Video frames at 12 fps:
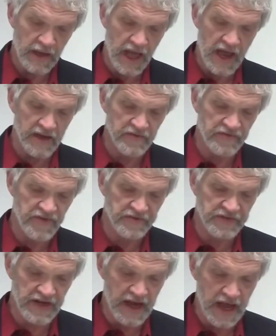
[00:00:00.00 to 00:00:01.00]
line
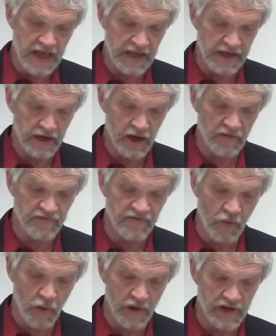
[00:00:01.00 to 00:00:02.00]
59,
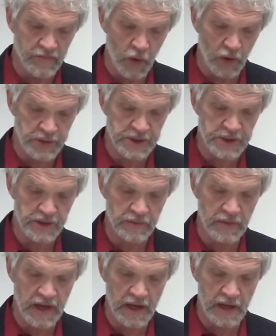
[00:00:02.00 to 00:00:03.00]
afford most
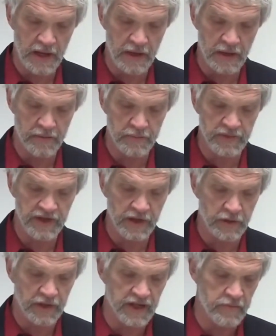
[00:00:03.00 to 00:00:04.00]

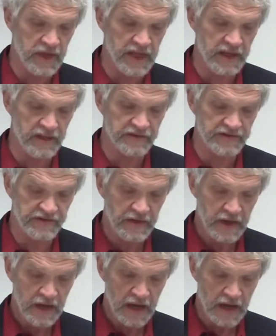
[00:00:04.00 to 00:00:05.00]
nearly means
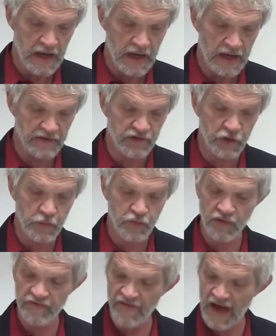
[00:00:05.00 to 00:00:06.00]
to
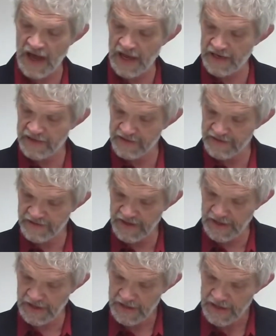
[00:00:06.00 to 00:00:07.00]
provide,
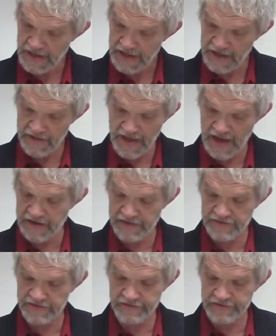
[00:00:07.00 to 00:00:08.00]
D. And that
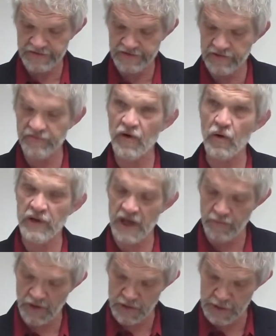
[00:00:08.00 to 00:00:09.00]
is just a
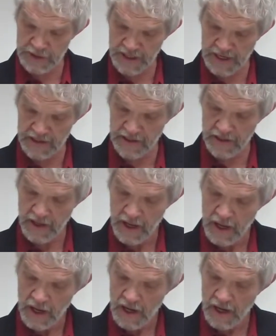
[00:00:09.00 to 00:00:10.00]
vocab understanding.
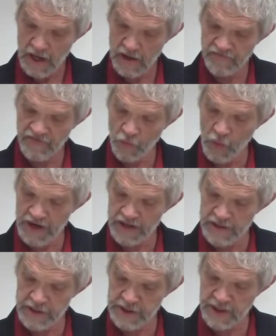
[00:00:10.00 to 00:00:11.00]
For what
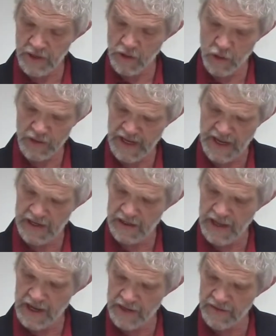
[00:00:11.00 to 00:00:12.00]
is there, O
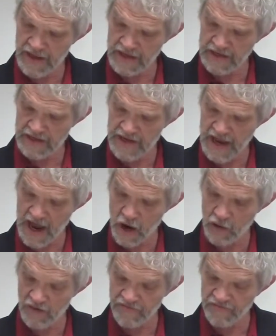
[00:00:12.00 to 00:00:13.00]
Catiline, that can
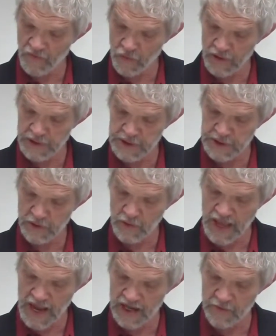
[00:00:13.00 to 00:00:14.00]
now afford you
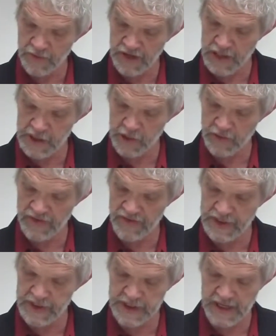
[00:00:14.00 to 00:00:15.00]
any pleasure in
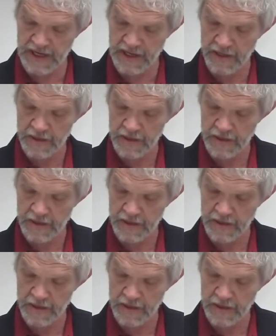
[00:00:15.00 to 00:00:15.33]
this city?